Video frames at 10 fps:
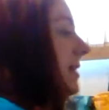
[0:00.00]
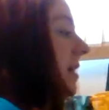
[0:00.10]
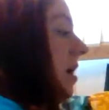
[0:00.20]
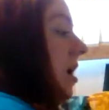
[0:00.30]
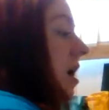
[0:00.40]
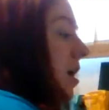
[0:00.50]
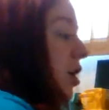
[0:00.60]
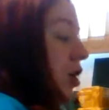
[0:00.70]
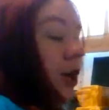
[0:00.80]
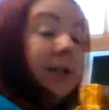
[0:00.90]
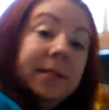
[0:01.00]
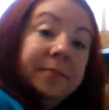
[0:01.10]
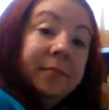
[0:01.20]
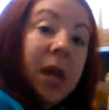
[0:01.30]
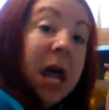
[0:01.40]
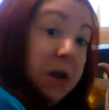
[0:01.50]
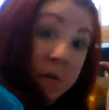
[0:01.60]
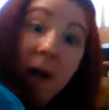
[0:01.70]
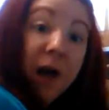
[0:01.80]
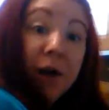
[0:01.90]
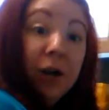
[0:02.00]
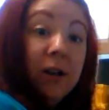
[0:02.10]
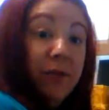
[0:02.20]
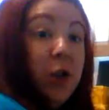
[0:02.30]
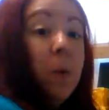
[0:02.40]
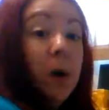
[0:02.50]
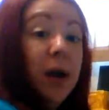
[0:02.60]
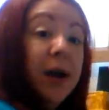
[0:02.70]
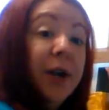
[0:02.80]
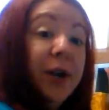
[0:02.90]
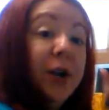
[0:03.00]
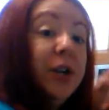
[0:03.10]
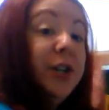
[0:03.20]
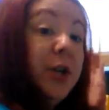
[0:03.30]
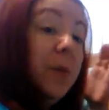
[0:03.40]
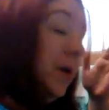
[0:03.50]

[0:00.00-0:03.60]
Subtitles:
see, unhurt, not hurt. If you were unhurt, you were